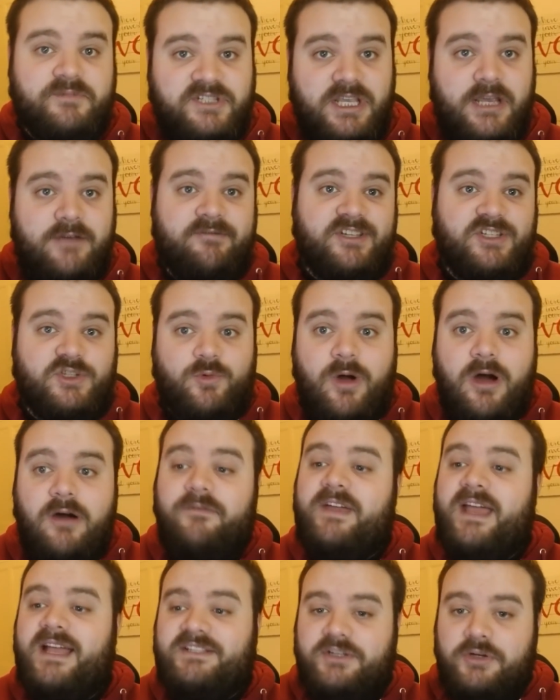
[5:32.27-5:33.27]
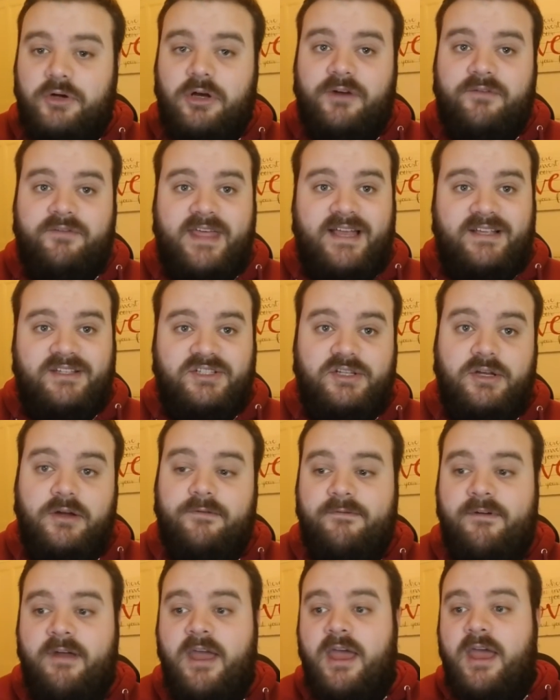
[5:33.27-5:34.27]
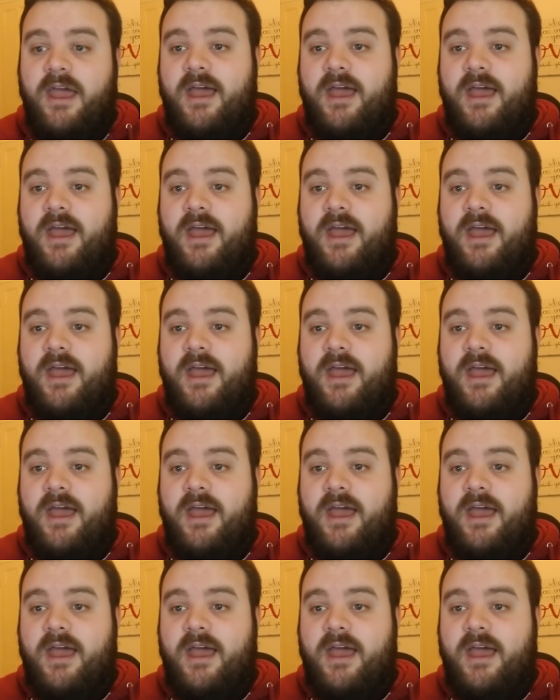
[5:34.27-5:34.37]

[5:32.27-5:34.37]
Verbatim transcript: Series 12, getting all of that stuff